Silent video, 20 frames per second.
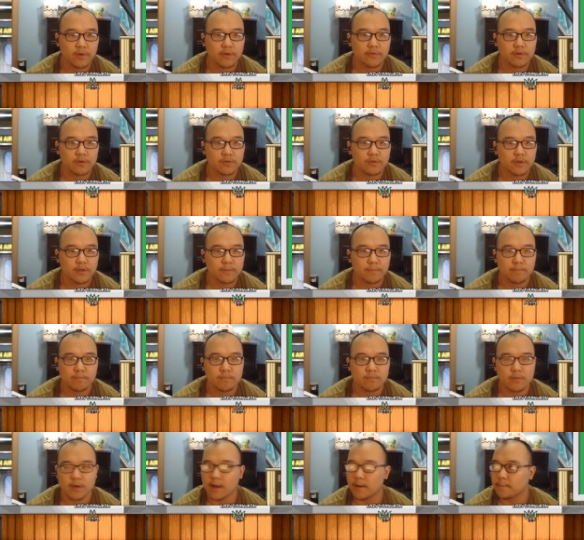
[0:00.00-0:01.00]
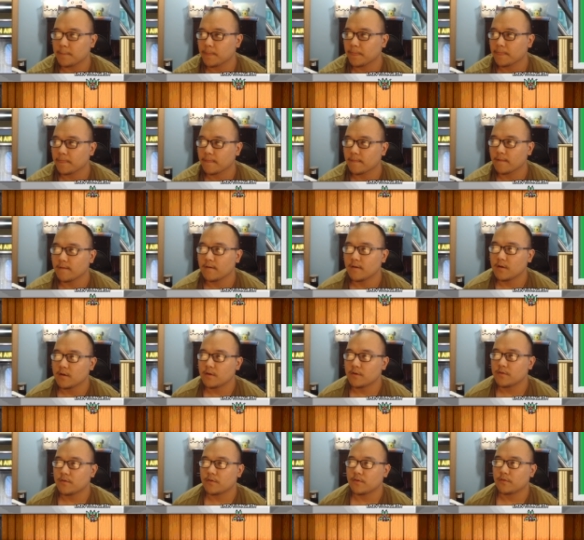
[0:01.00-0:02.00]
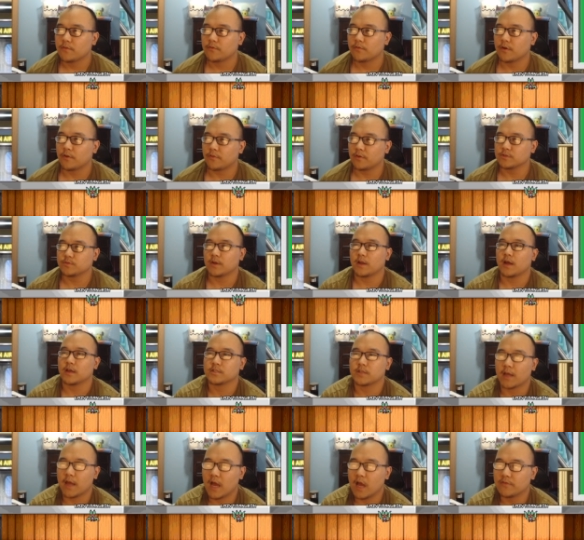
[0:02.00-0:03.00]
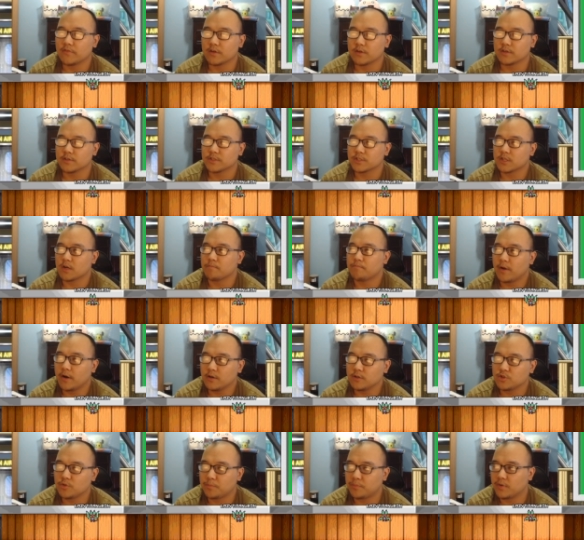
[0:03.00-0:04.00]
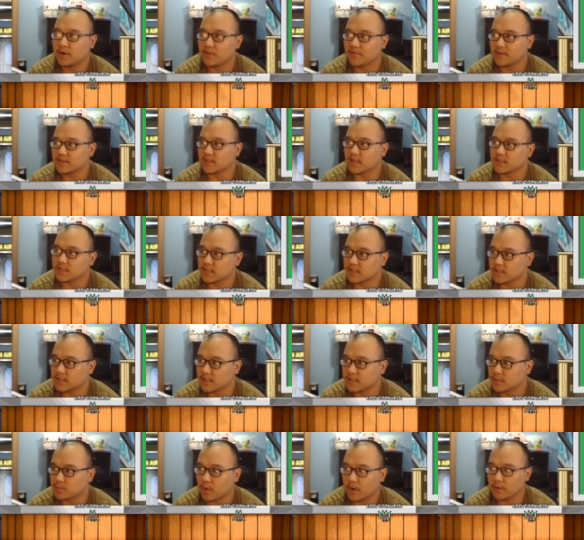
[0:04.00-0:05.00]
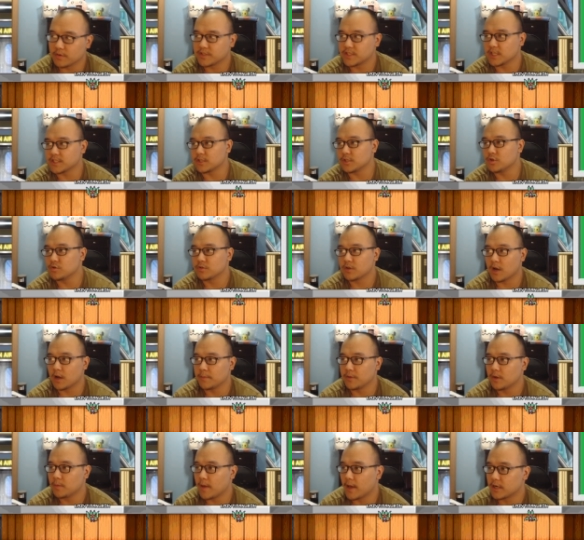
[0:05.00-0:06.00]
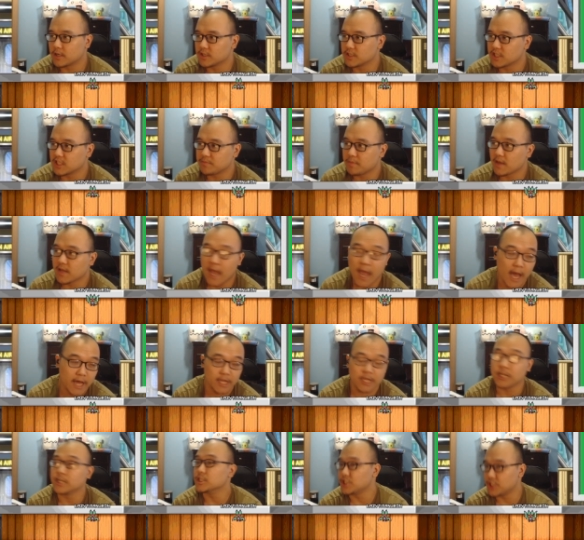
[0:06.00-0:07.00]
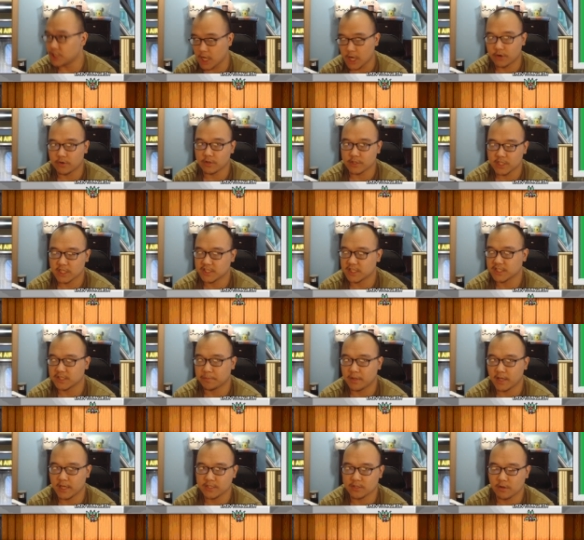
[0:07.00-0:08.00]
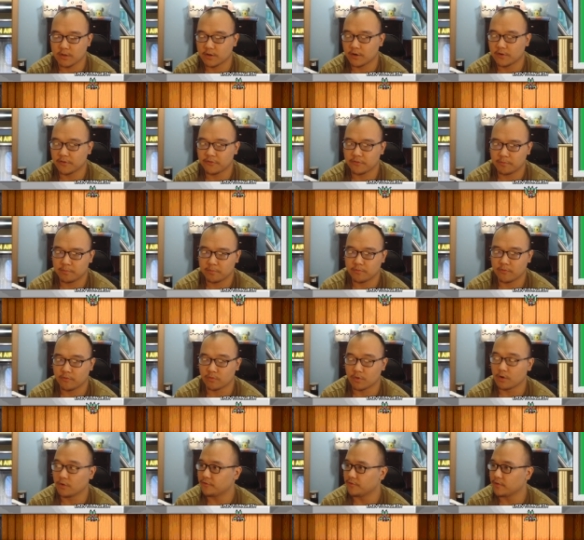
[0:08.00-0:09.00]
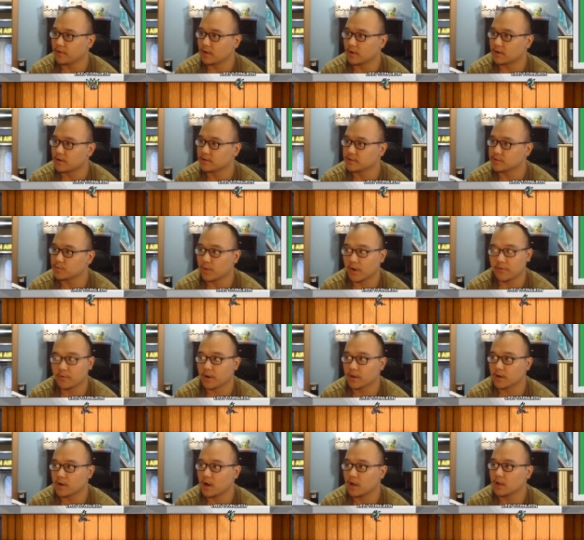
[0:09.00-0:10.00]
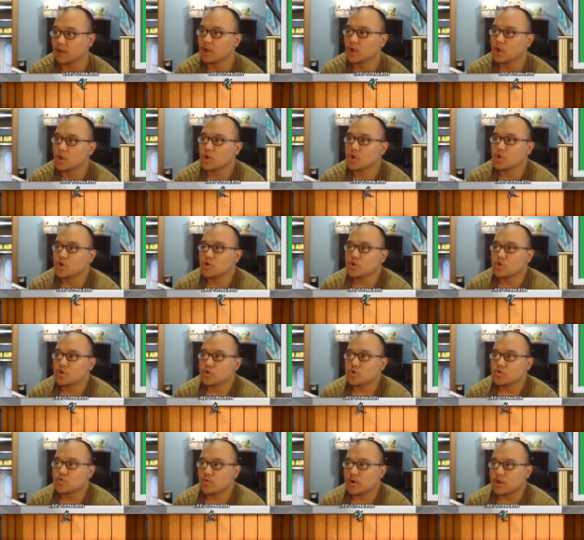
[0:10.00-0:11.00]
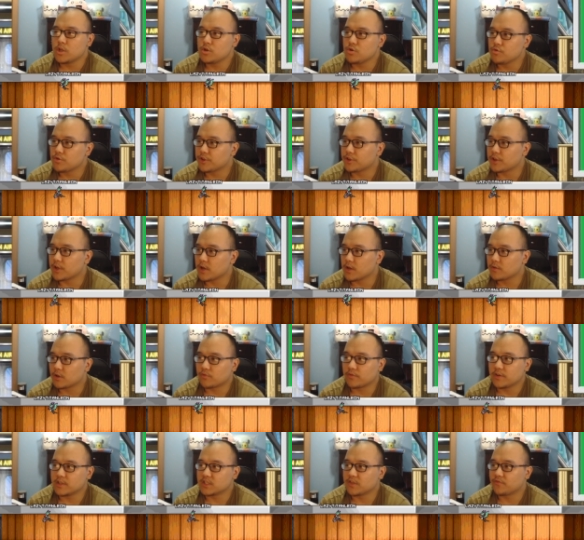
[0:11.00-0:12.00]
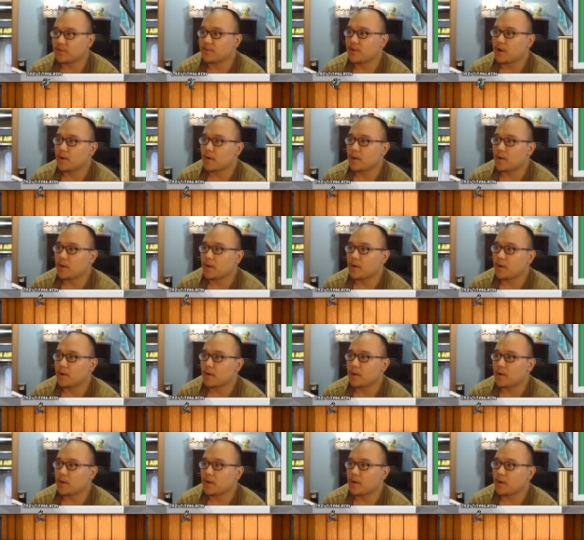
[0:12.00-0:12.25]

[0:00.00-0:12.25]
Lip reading: real quick. But yeah. For the first one I actually have is, compared to previous instances where it was just new community managers just being added in general, just as a placeholder, role fillers, whatever you want to call it, what do you think the reason for there